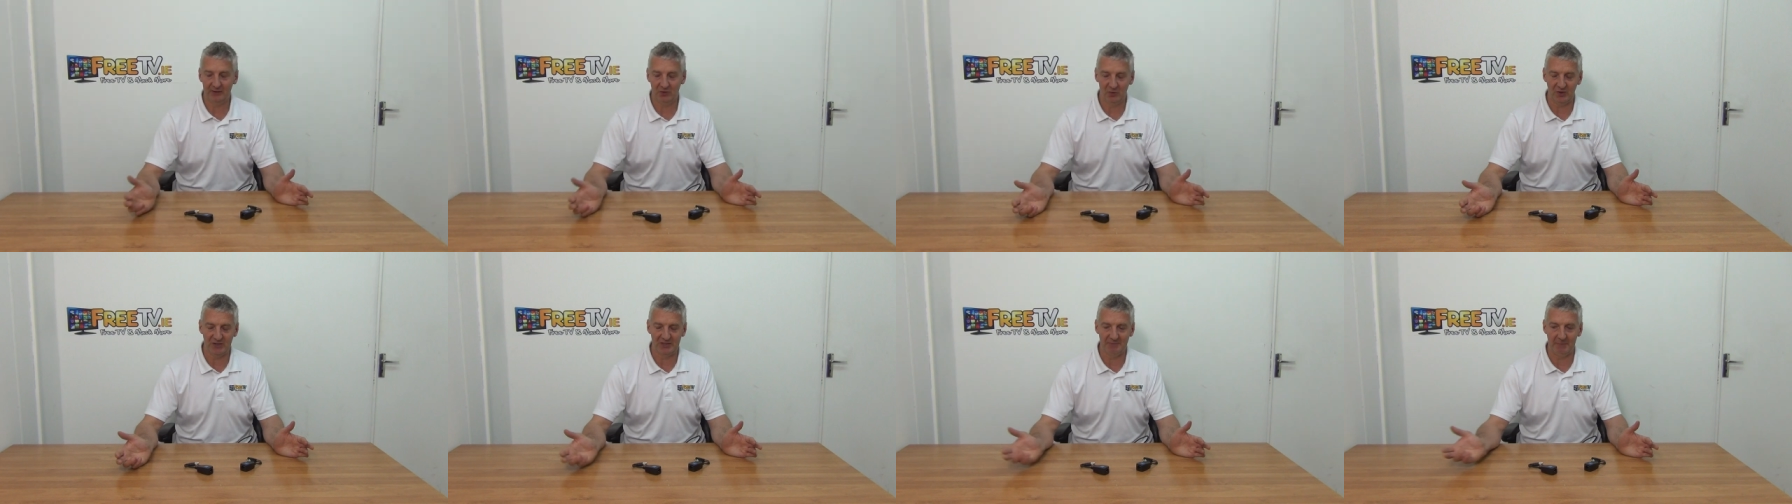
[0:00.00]

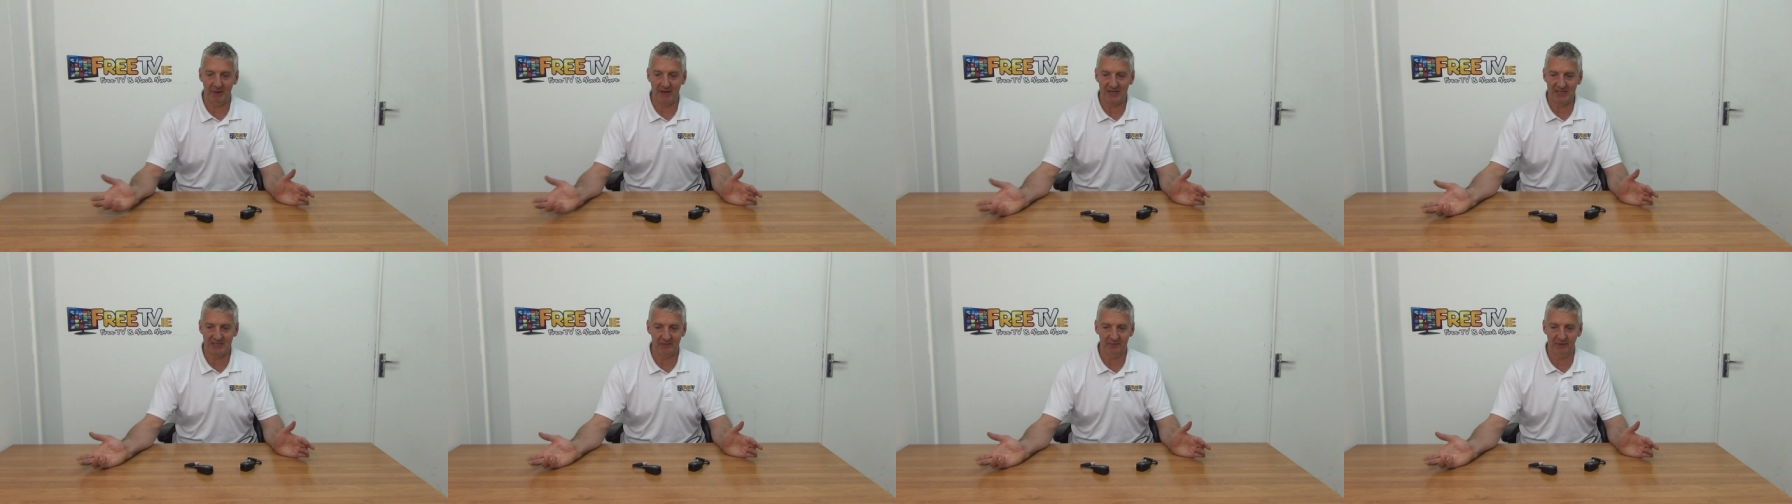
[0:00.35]
they're
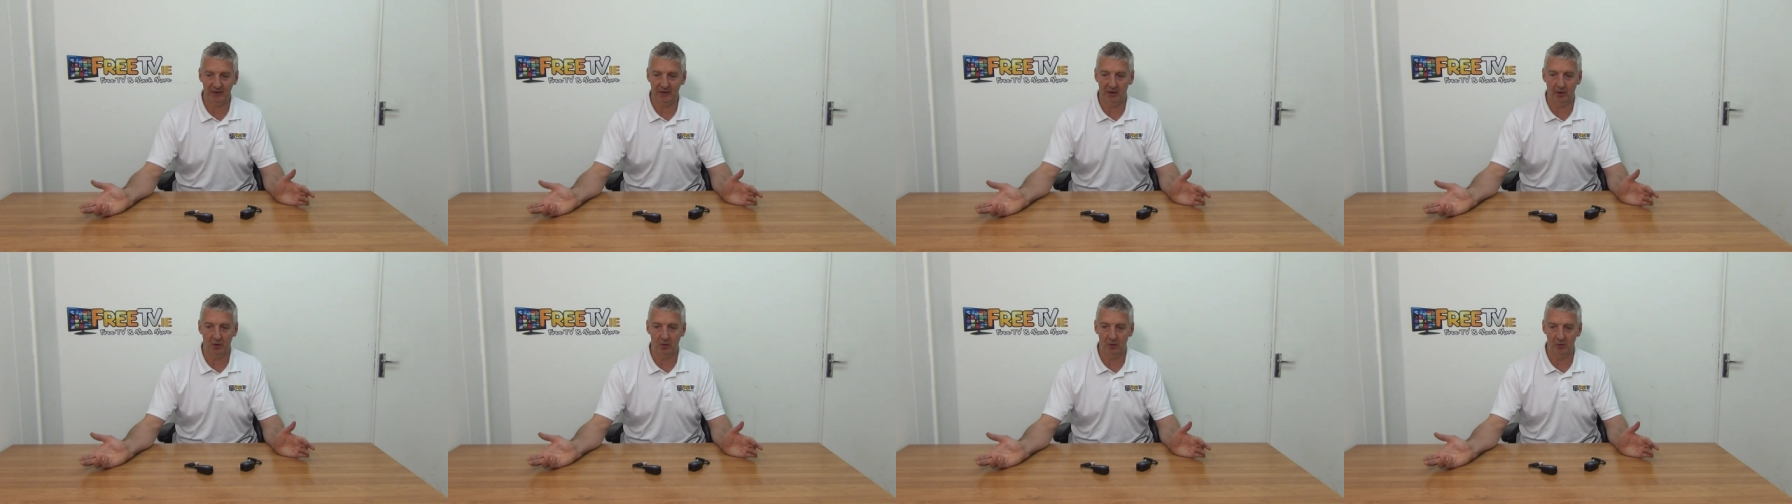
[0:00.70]
expensive,
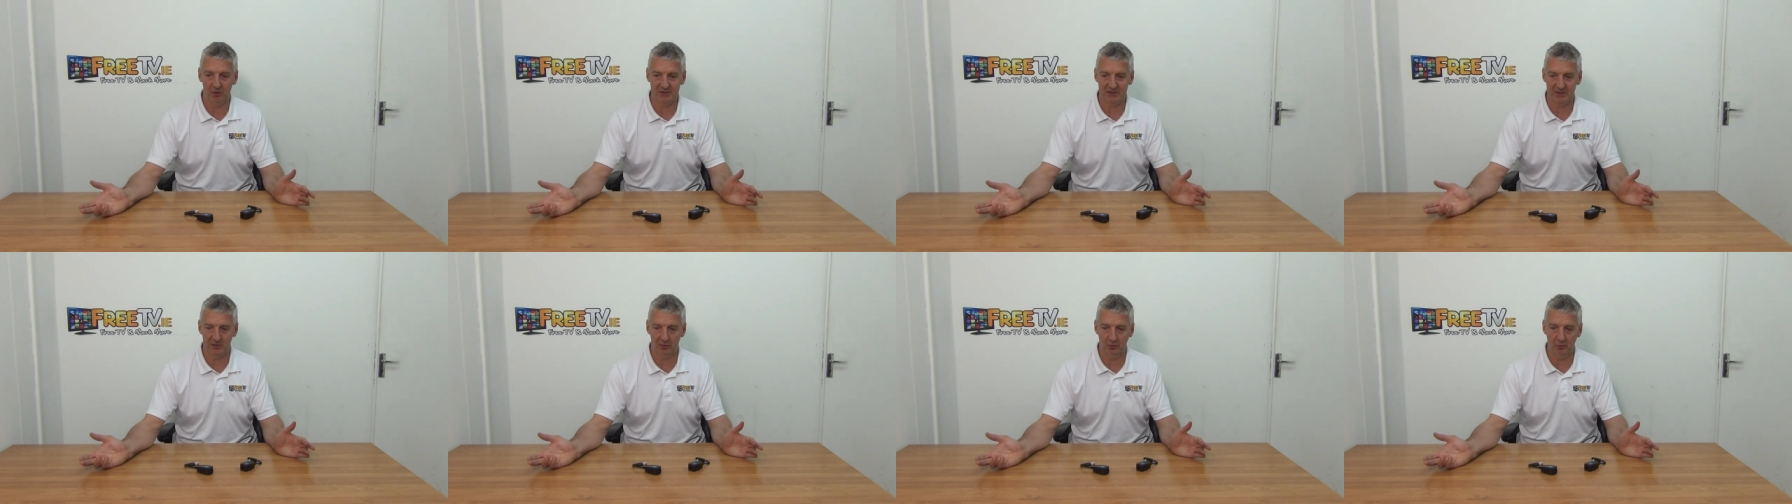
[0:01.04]
and
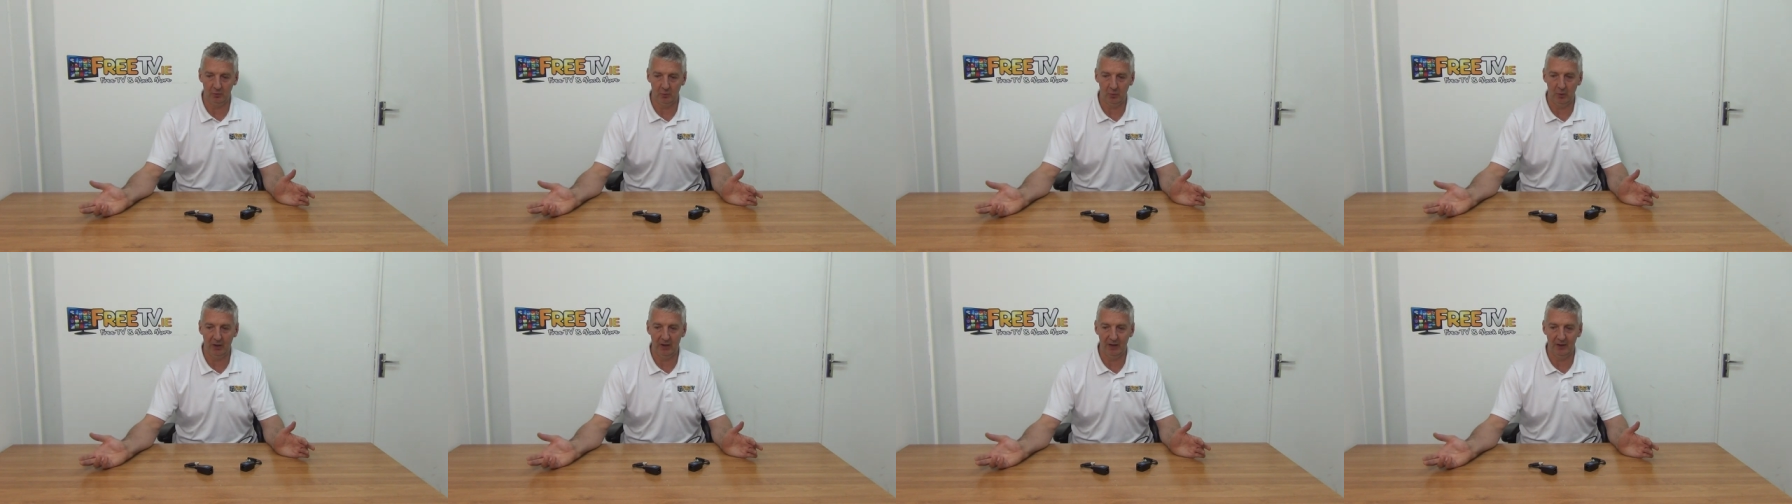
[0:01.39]

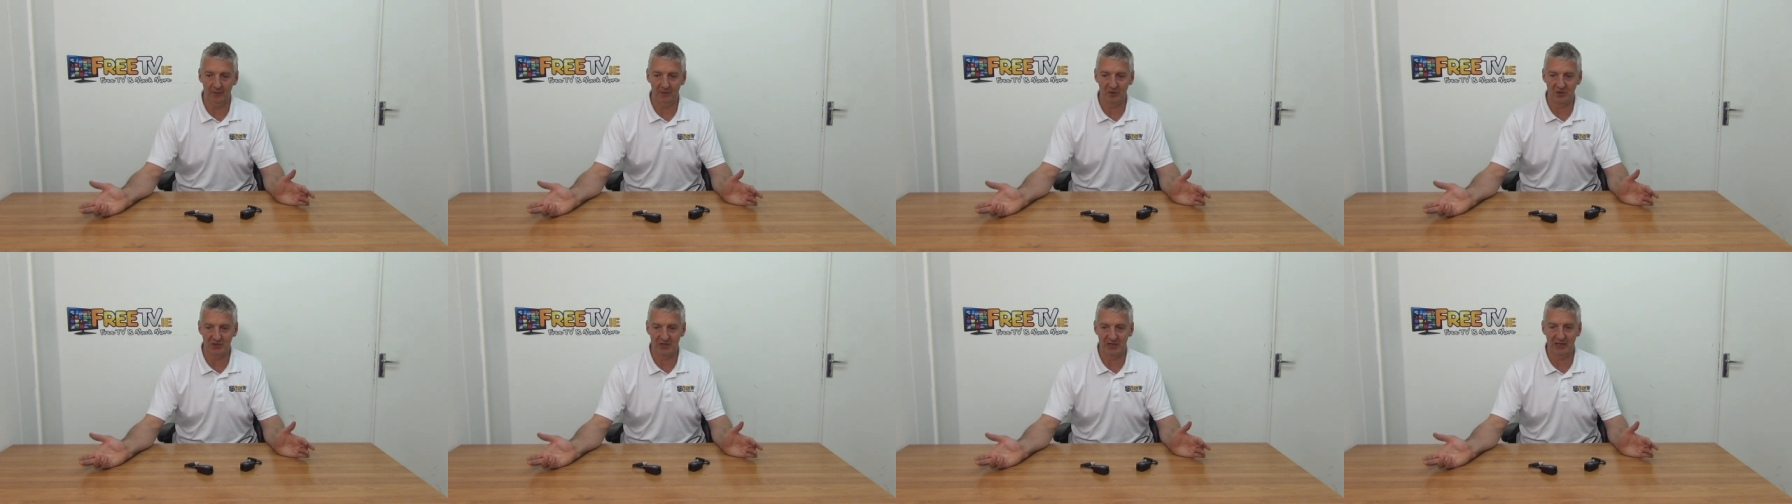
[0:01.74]
also
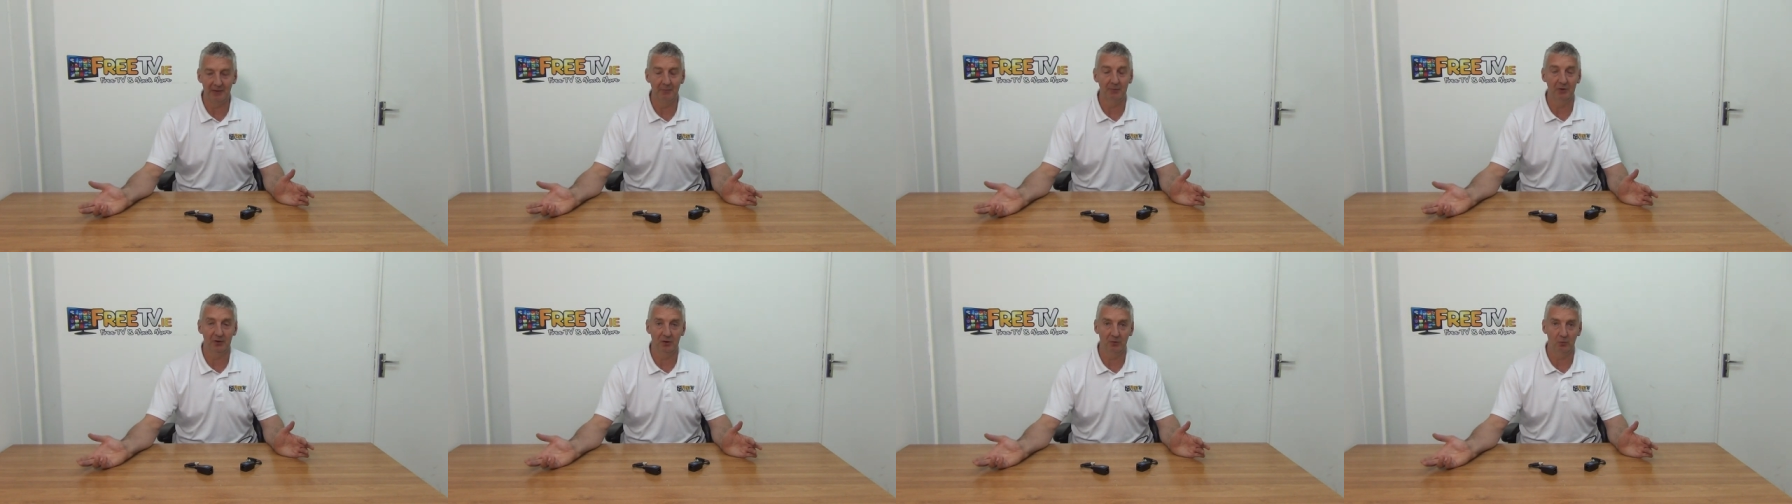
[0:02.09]
there's a
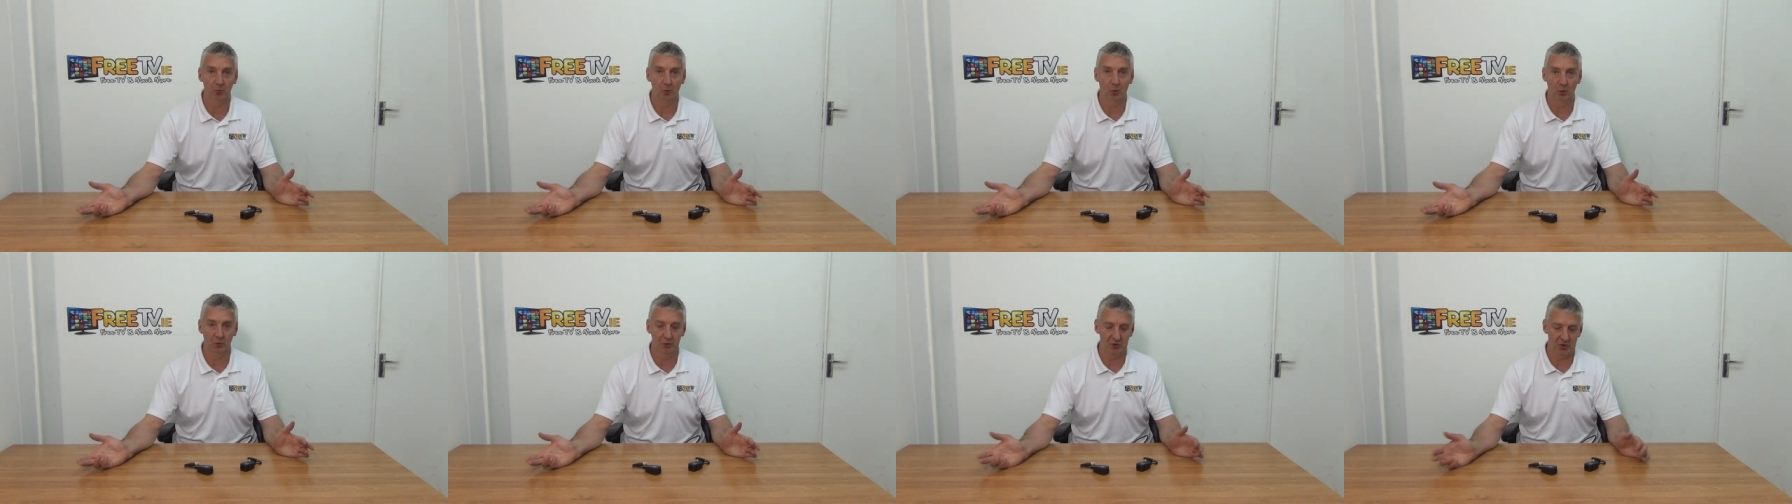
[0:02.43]
limited
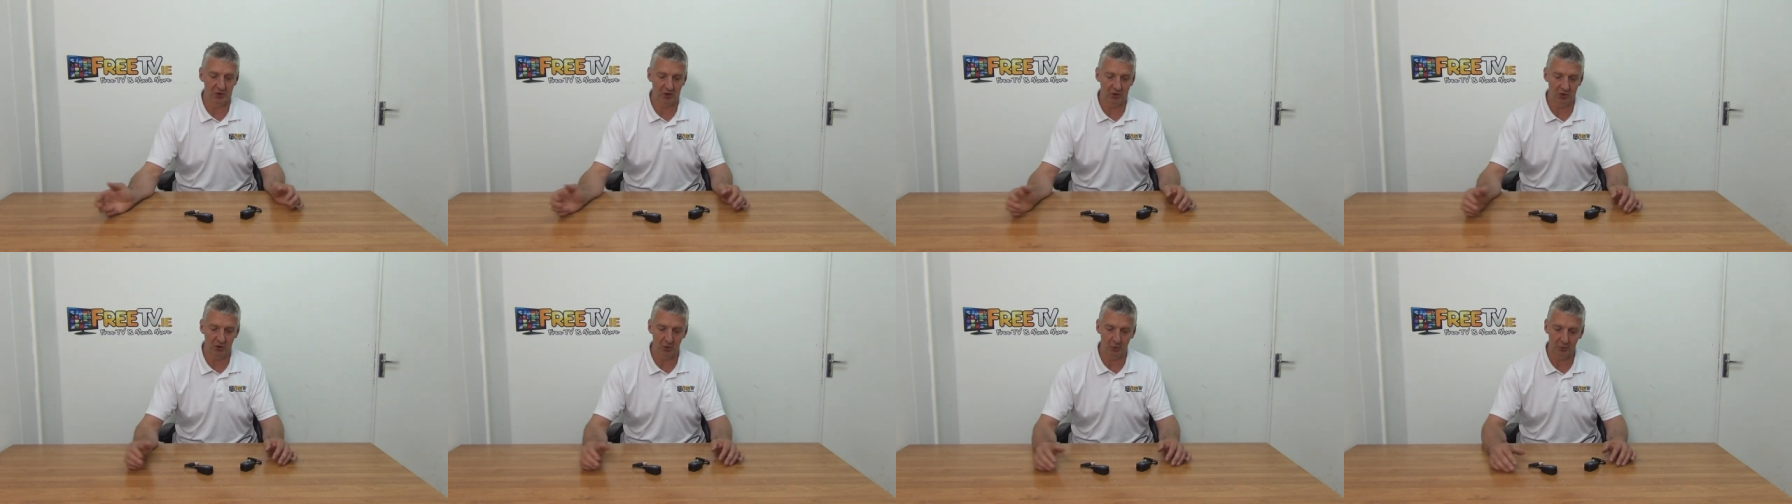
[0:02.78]
run that you
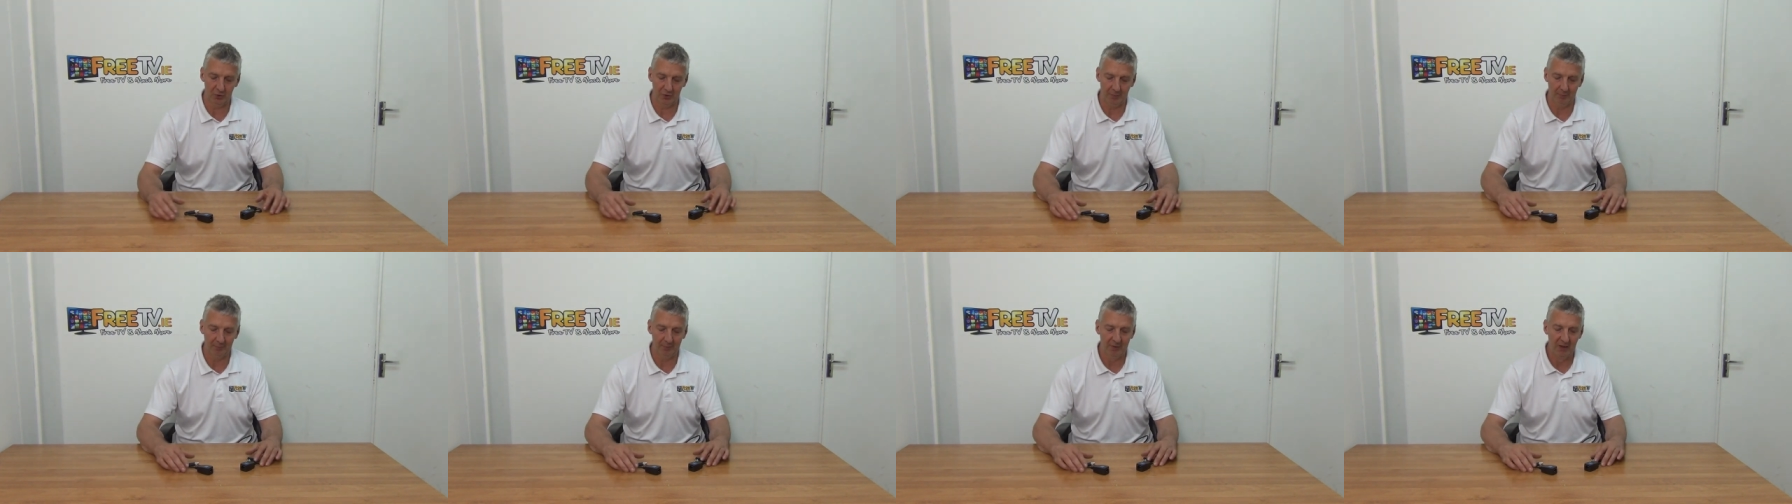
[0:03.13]
can do
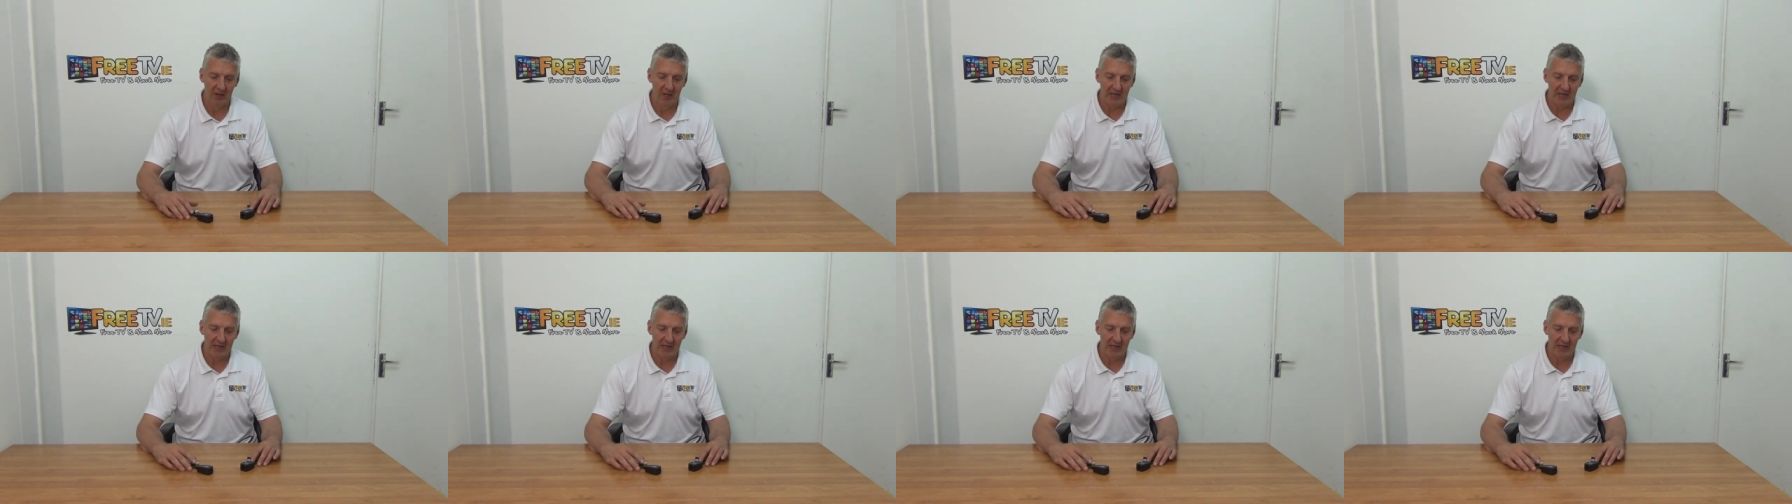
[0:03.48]
with them.